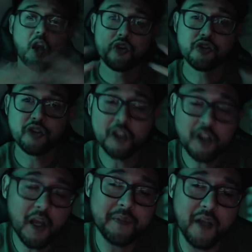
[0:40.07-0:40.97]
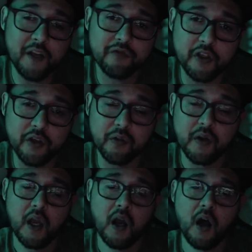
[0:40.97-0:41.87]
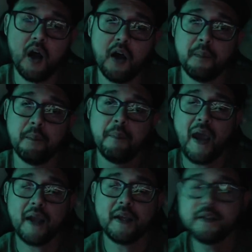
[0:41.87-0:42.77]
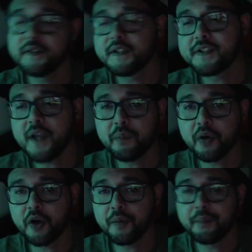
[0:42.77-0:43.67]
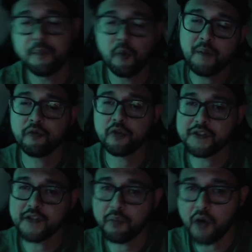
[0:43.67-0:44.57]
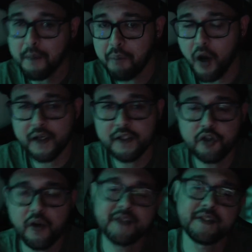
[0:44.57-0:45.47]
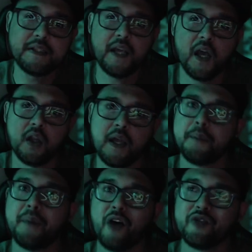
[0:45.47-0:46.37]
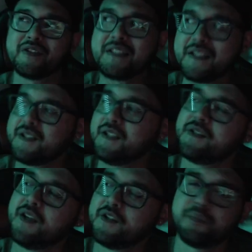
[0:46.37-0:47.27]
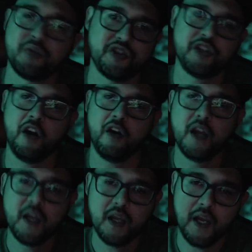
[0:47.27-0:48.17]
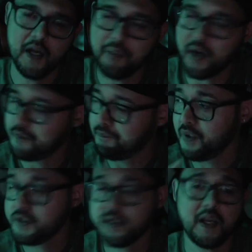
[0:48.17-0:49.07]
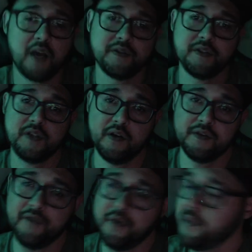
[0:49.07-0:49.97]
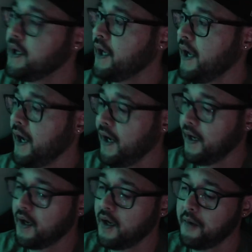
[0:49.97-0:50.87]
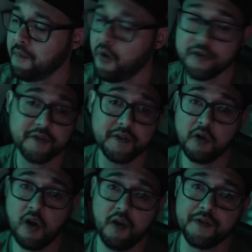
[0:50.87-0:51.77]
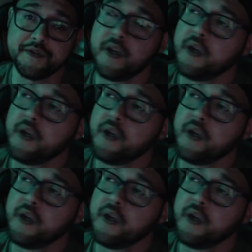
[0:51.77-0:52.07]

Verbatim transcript: So a little update for you. Um, back in December, way before December, I bought into SNDL at about 60 cents per share. And I bought a bunch of thousand shares of them and um, also some calls.